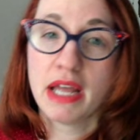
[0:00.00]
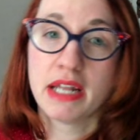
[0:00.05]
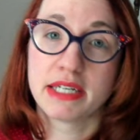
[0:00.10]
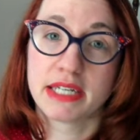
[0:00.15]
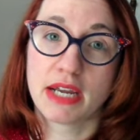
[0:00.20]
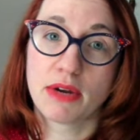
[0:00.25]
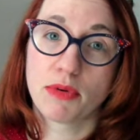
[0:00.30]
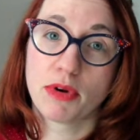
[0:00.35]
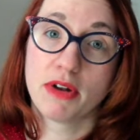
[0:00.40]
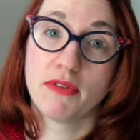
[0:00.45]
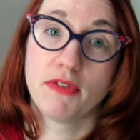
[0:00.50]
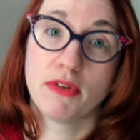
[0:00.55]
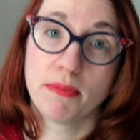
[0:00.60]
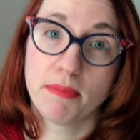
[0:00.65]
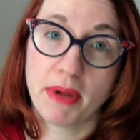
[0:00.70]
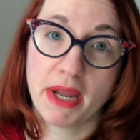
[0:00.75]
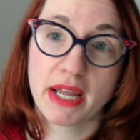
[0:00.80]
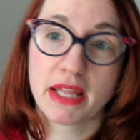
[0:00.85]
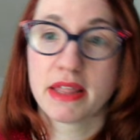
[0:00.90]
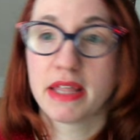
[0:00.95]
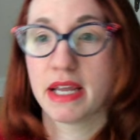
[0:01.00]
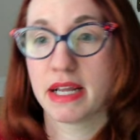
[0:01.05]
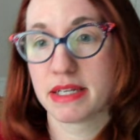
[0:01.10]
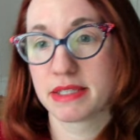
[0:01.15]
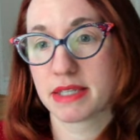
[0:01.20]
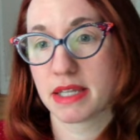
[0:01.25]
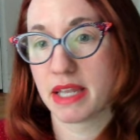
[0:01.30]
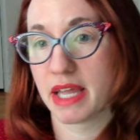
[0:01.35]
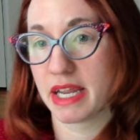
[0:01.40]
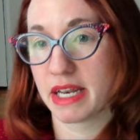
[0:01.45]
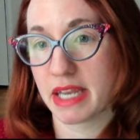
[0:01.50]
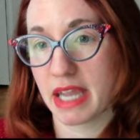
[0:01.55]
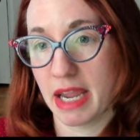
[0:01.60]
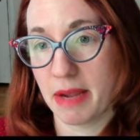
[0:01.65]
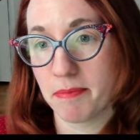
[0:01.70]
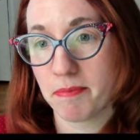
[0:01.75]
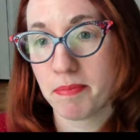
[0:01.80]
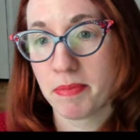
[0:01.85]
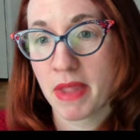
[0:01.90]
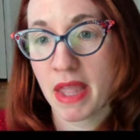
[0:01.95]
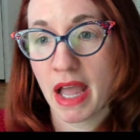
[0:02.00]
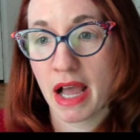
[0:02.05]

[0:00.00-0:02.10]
to get rid of your big things late game.